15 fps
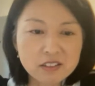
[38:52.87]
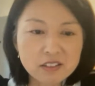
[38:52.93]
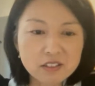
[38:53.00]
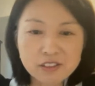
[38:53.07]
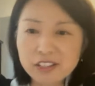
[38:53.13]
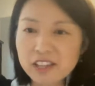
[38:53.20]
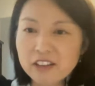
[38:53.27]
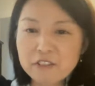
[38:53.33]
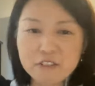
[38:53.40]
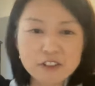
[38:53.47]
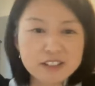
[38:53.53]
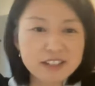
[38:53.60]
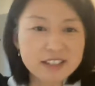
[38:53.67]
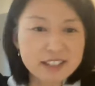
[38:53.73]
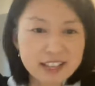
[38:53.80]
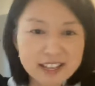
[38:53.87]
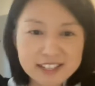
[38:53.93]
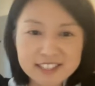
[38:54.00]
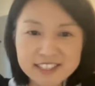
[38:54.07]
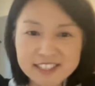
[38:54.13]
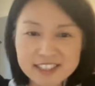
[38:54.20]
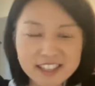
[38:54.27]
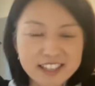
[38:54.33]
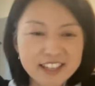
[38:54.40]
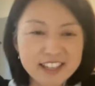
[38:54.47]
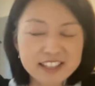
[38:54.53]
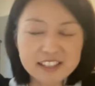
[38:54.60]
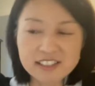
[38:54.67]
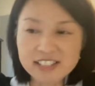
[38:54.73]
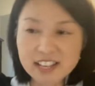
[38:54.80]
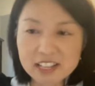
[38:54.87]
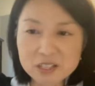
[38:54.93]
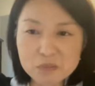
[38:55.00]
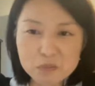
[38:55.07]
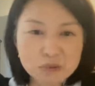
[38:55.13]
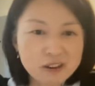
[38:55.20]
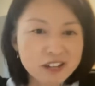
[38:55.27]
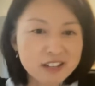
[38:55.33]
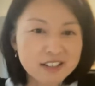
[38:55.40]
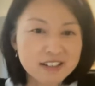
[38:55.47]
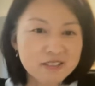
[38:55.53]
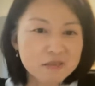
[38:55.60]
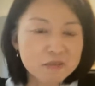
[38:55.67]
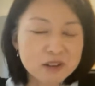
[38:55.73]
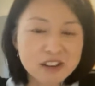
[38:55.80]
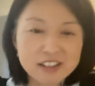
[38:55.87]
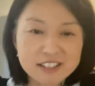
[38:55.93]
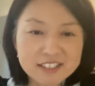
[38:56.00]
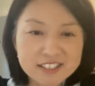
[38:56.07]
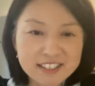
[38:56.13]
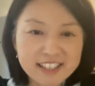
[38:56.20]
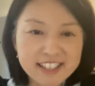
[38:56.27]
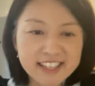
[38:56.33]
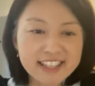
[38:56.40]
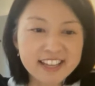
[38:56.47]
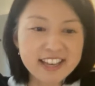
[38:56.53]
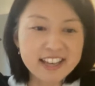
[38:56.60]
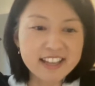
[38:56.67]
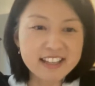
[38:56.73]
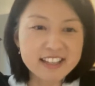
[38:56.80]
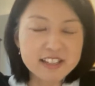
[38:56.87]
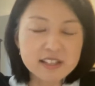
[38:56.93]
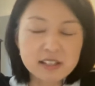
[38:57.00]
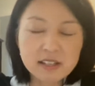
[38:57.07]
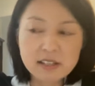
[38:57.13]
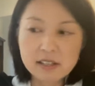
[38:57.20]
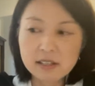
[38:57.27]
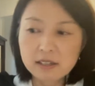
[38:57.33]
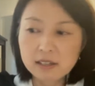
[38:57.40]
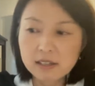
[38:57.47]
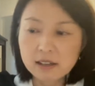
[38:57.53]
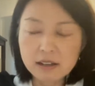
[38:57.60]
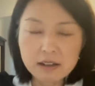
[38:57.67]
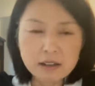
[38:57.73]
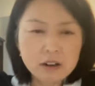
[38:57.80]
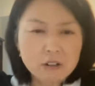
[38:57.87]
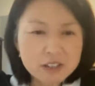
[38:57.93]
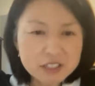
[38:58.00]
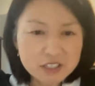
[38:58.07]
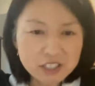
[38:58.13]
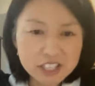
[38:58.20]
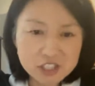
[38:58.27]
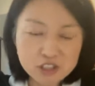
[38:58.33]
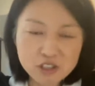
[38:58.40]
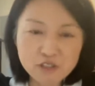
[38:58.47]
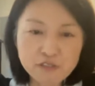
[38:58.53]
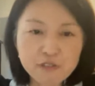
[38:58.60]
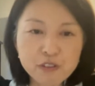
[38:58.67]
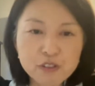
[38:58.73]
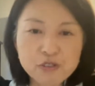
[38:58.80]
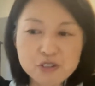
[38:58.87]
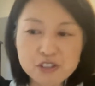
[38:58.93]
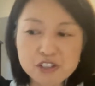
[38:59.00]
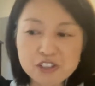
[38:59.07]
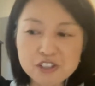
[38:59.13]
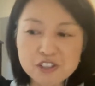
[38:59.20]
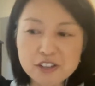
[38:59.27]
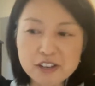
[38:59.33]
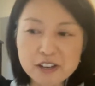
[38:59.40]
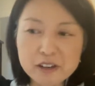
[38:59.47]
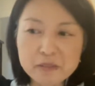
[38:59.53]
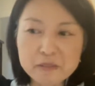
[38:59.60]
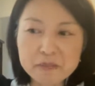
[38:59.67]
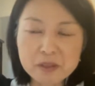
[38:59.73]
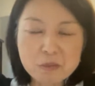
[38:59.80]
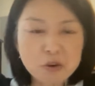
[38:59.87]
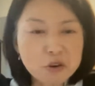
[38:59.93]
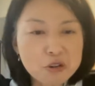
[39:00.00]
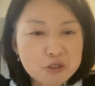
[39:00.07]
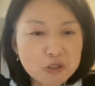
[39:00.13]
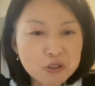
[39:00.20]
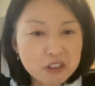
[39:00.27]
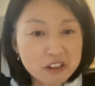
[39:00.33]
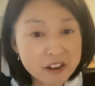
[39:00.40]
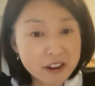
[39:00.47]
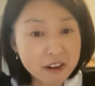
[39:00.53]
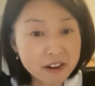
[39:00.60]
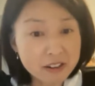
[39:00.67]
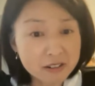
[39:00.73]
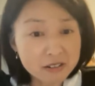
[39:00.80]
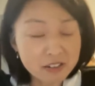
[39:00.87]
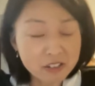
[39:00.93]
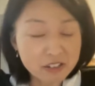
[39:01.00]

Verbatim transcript: looking for the next thing, the next bright, brightest thing, and uh, always looking to the future um, more so than our